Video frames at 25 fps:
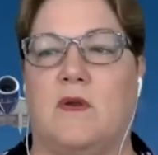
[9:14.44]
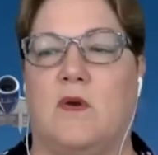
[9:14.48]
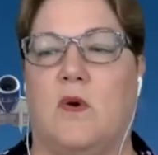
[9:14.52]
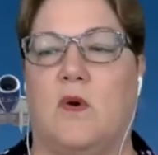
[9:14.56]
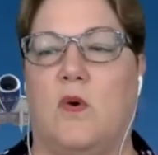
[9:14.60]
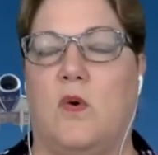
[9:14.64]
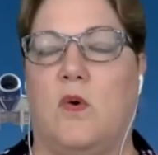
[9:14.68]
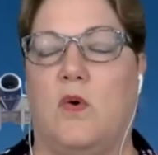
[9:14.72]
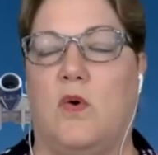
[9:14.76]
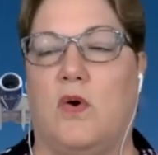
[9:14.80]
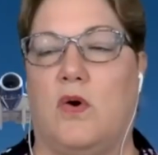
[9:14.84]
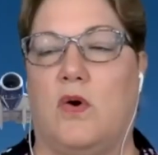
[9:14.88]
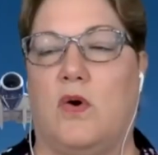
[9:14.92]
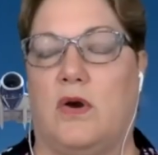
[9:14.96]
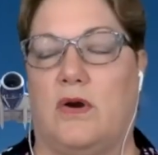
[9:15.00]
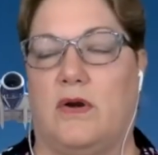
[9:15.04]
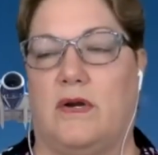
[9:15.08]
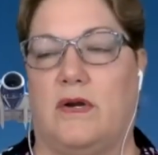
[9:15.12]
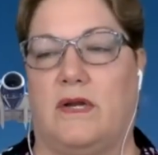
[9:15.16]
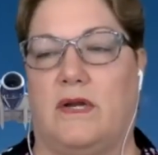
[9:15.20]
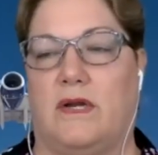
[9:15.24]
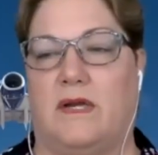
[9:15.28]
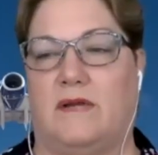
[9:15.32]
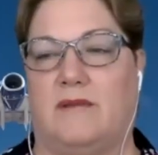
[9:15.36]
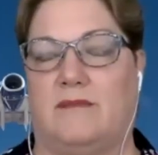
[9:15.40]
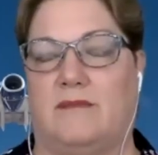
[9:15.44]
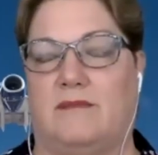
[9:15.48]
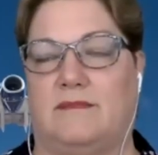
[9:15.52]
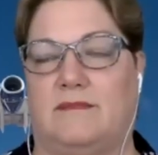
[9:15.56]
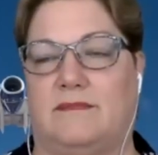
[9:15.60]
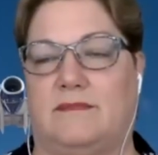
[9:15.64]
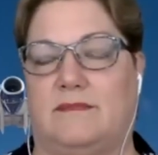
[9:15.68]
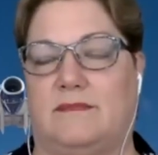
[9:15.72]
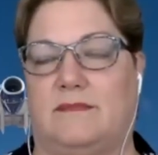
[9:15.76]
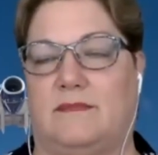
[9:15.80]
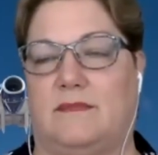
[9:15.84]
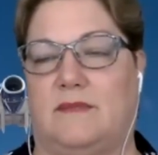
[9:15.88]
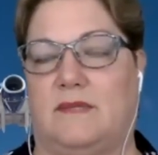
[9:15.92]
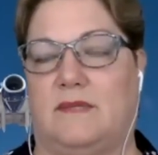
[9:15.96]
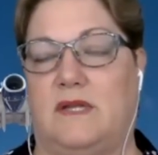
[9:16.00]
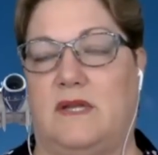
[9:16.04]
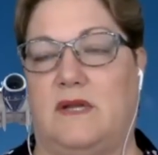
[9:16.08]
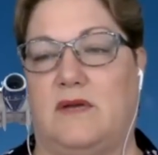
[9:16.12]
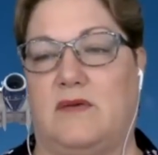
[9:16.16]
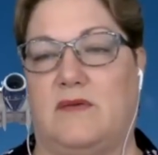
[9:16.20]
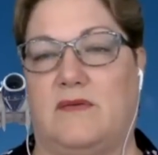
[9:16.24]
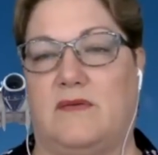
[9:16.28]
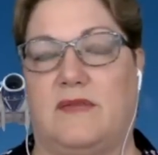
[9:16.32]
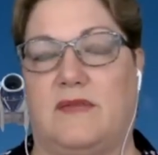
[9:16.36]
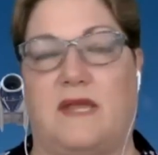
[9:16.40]
or um, you
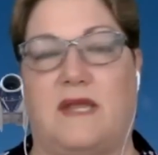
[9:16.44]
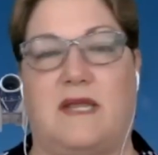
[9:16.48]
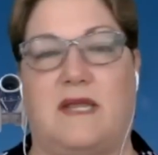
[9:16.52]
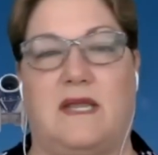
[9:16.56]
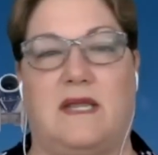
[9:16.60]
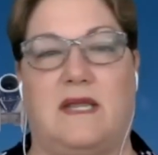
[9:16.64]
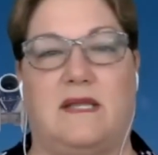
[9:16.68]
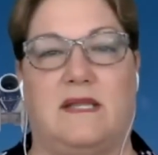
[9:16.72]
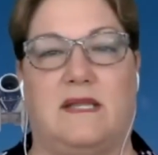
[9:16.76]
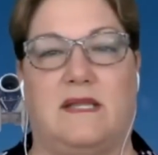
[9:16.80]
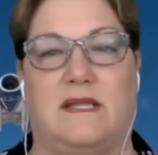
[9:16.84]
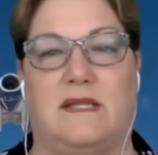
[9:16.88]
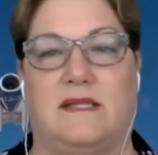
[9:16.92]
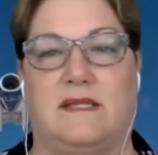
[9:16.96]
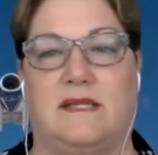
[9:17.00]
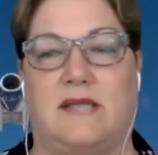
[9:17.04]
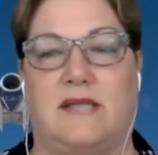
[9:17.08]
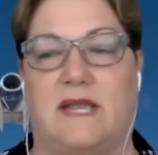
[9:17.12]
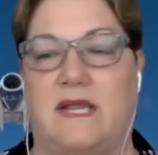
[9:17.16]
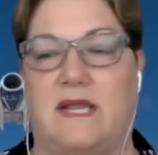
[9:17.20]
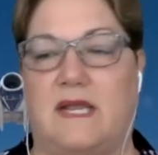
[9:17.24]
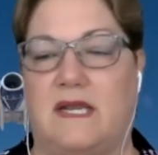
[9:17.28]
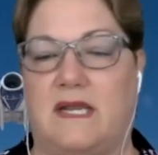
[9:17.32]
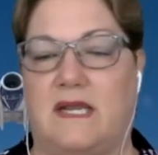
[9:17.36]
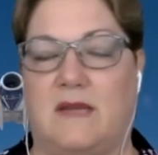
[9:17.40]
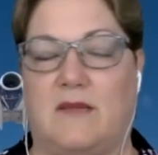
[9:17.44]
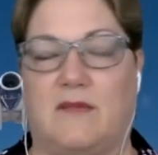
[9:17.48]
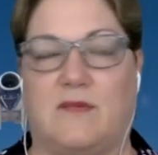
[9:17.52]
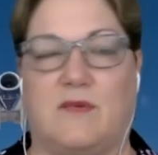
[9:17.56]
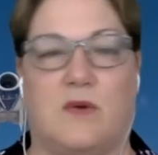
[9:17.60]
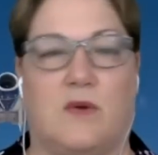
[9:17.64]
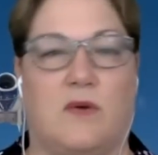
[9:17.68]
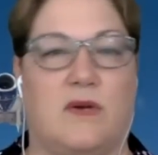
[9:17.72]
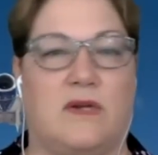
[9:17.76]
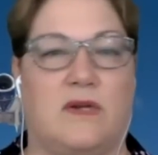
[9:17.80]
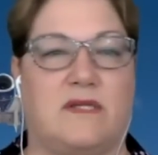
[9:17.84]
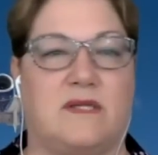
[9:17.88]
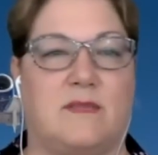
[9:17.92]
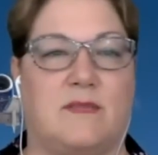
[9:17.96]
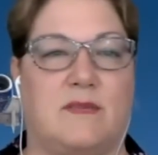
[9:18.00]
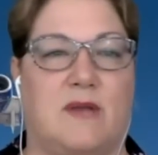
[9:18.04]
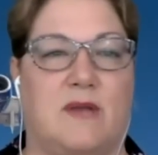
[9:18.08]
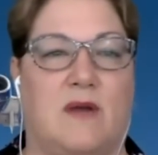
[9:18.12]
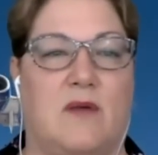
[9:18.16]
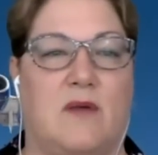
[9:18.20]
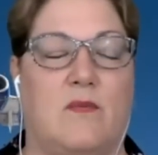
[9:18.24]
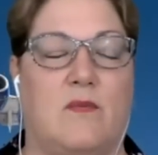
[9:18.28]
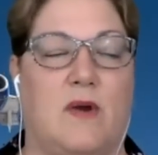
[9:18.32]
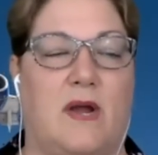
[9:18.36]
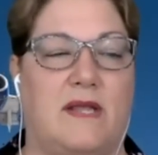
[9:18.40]
know they they end up throwing something
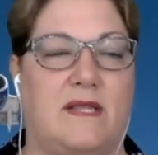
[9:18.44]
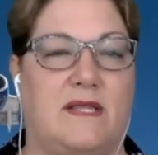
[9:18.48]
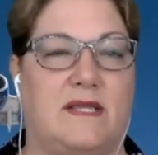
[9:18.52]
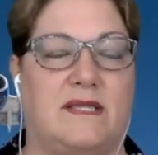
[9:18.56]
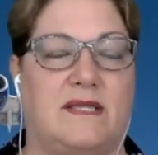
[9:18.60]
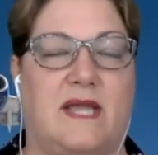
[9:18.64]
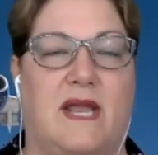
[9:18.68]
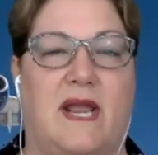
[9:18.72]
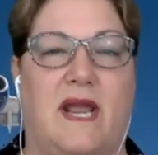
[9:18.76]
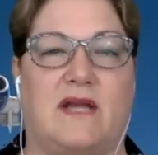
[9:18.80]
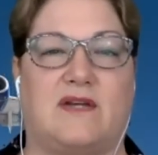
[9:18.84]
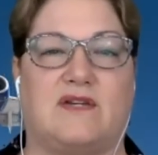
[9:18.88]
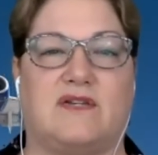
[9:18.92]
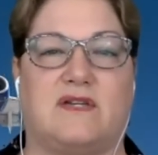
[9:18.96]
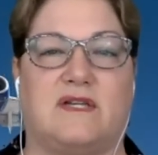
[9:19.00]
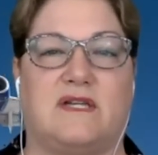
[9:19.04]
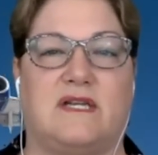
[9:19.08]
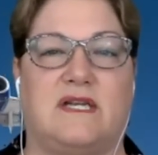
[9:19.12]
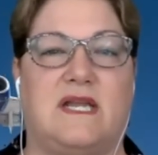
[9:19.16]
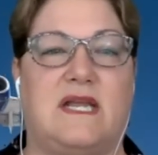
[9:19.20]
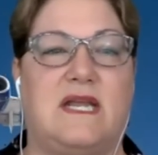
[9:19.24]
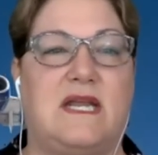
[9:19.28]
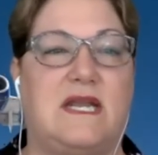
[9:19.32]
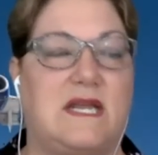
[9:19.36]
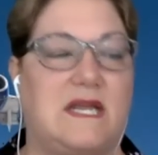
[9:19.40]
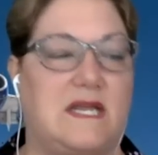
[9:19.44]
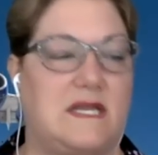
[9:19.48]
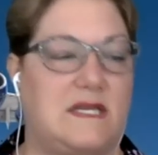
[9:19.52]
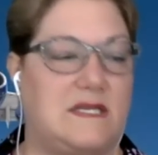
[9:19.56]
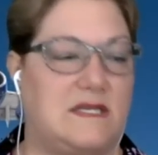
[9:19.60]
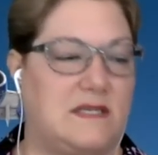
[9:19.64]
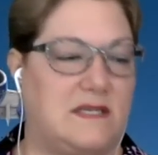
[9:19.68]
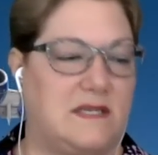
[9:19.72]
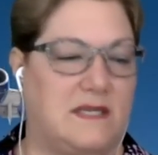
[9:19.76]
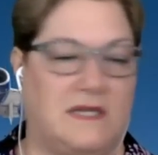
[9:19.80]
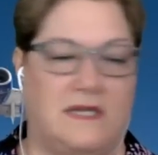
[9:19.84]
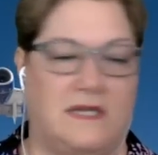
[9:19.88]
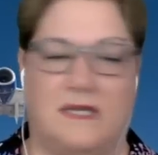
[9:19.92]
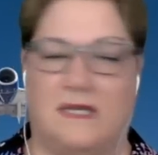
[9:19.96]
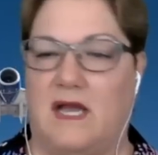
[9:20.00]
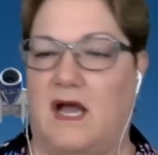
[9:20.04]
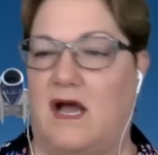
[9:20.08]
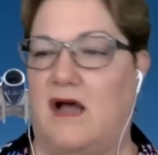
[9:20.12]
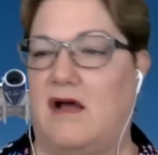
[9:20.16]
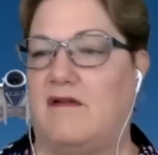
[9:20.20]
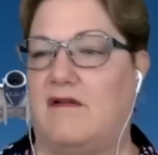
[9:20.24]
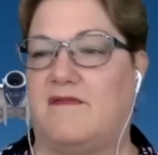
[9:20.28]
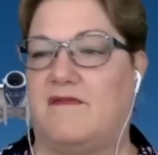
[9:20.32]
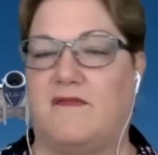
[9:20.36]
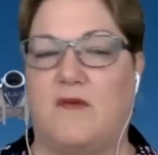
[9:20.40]
away that they actually needed,
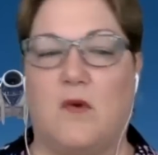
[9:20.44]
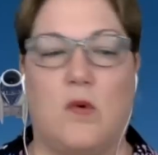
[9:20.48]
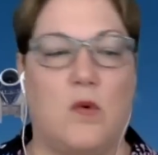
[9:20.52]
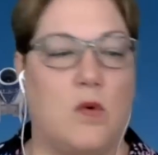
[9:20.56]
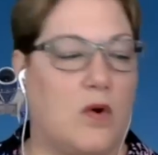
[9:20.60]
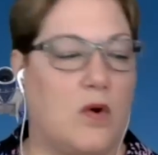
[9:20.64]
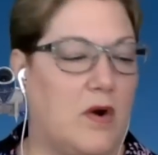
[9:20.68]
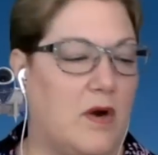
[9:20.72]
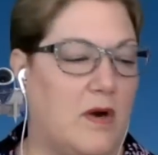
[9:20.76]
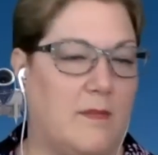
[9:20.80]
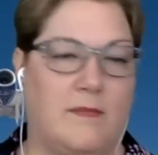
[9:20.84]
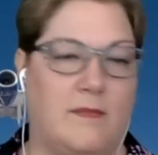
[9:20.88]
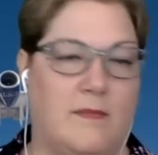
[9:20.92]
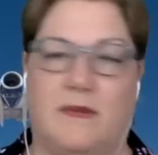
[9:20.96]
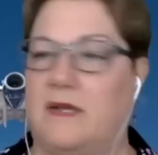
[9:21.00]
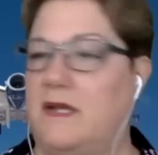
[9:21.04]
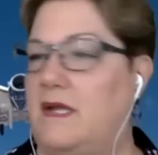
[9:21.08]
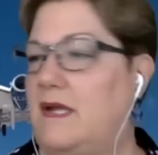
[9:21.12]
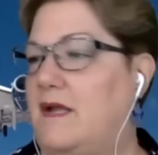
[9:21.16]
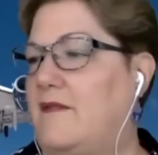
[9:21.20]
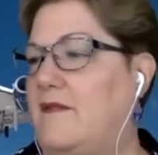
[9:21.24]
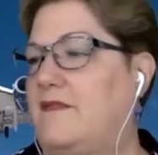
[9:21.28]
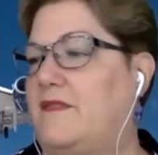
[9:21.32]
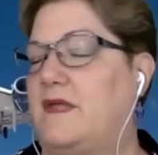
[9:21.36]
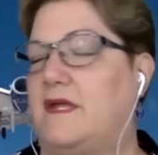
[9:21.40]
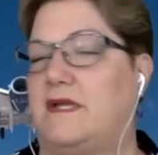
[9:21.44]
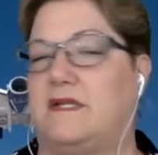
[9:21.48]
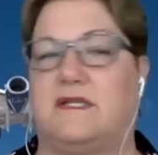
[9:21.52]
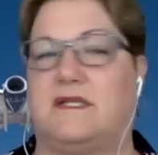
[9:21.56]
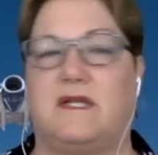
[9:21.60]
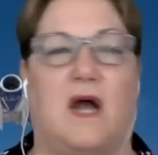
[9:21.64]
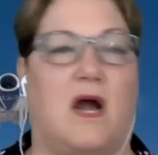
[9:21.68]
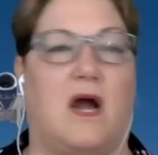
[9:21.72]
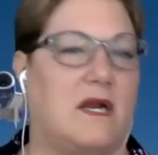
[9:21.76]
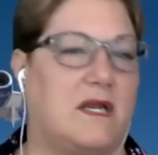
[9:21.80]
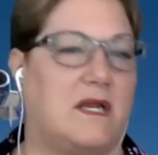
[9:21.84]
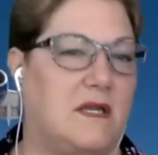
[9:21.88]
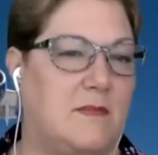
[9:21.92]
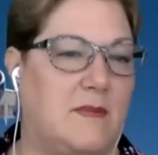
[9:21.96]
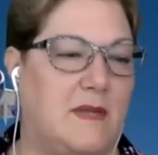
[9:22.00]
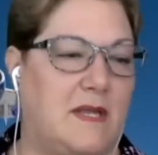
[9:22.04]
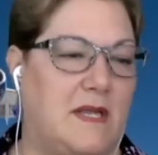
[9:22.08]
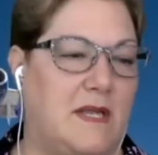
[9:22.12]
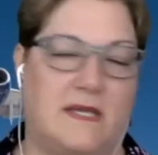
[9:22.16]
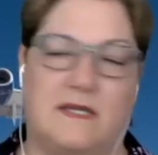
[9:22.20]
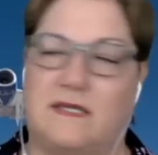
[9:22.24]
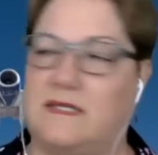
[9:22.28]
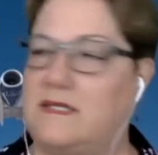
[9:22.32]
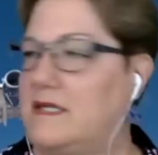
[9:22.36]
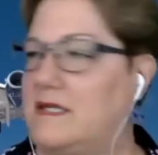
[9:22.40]
a form, the
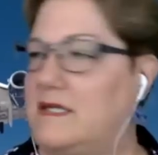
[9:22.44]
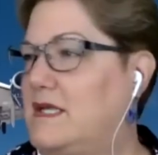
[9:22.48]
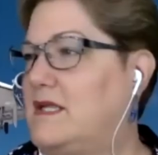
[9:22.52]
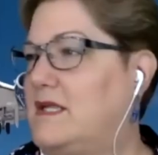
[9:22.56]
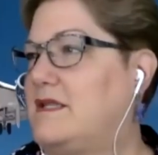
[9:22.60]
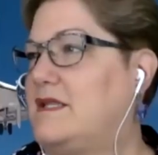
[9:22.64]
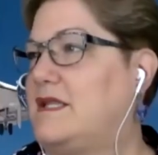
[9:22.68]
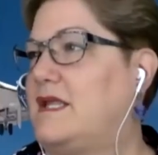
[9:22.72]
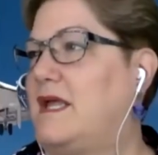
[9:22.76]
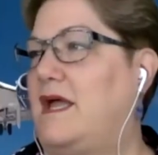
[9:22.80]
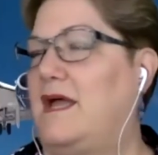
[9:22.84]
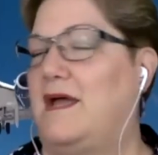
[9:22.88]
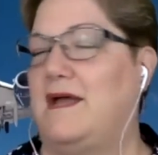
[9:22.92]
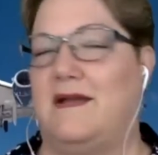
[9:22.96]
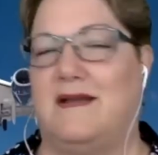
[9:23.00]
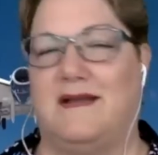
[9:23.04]
document, the